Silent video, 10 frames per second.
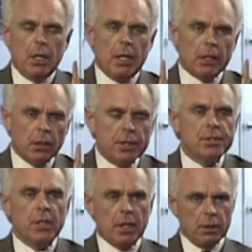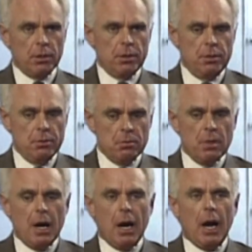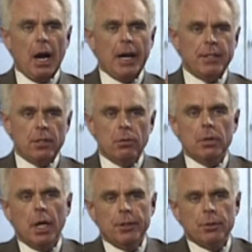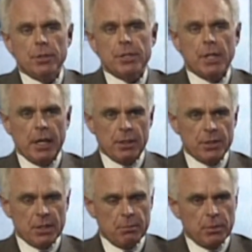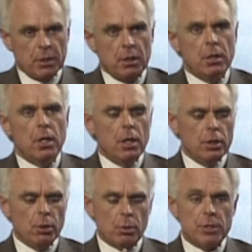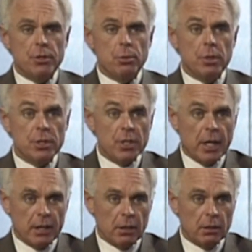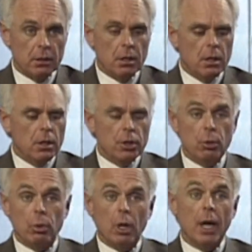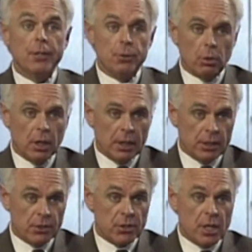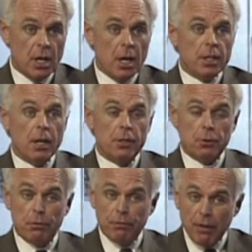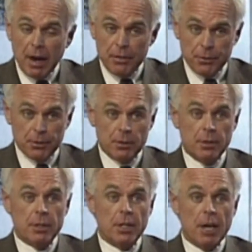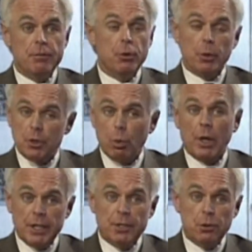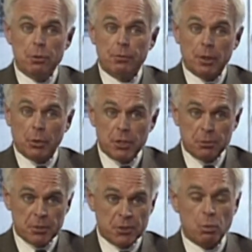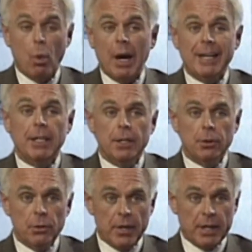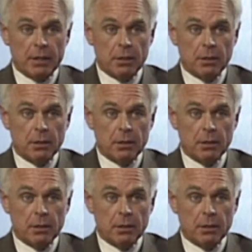In listening to you, I don't understand something. You were suicidal, you were on drugs, yet your father gave you a 22 for Christmas. Why did he do that?